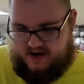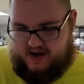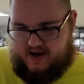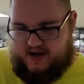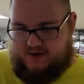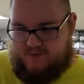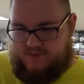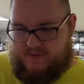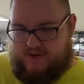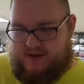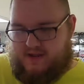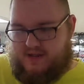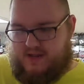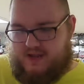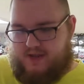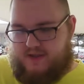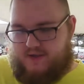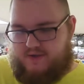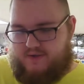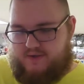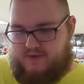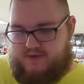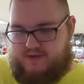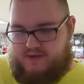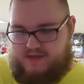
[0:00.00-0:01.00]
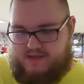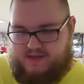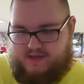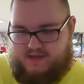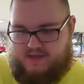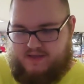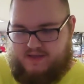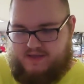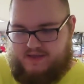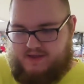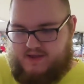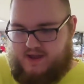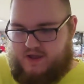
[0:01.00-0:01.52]
here we go.
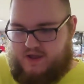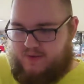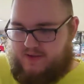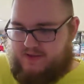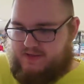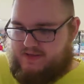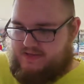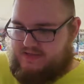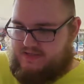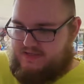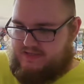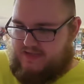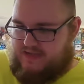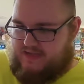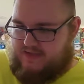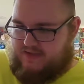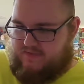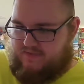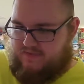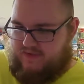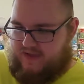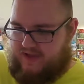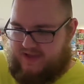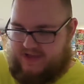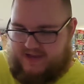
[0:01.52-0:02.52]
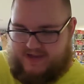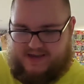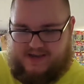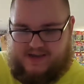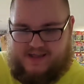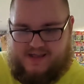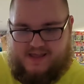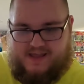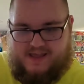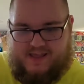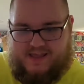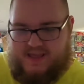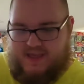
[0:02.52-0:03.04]
No, it's fine.
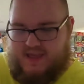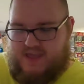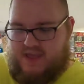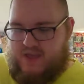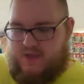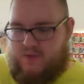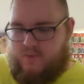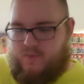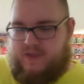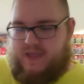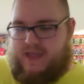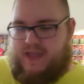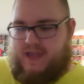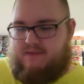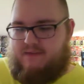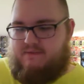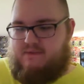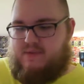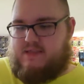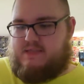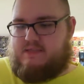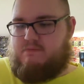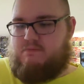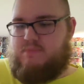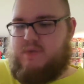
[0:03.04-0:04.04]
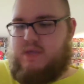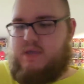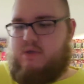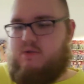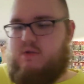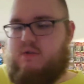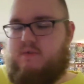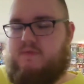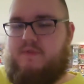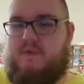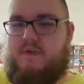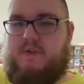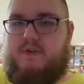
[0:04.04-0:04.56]
We have this
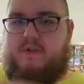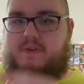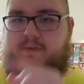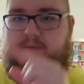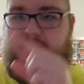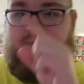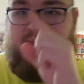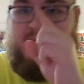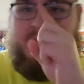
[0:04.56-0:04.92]
beautiful